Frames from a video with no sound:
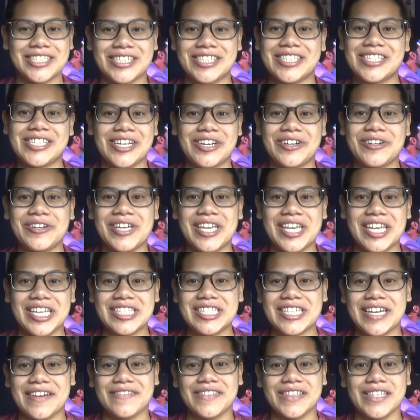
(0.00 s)
so he
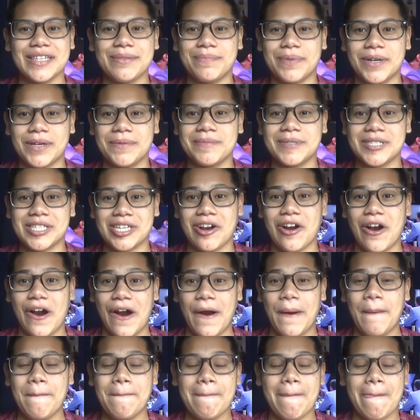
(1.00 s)
definitely bumps
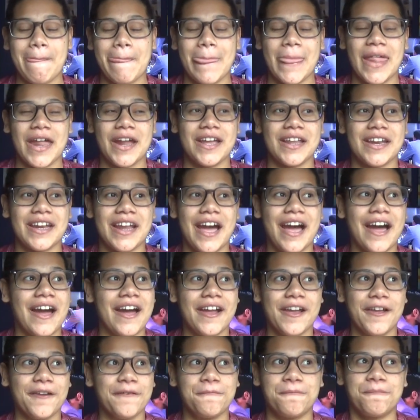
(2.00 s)
Scar, and
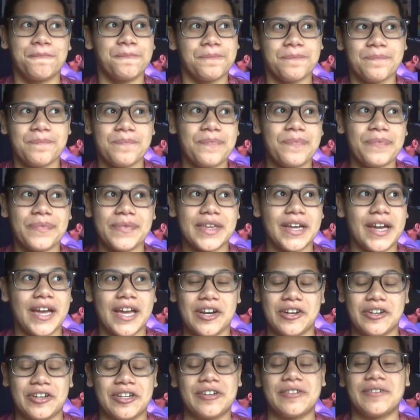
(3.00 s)
I
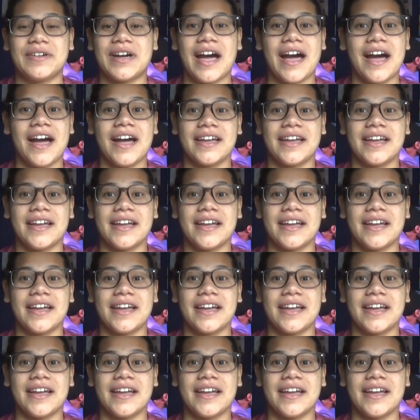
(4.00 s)
don't know.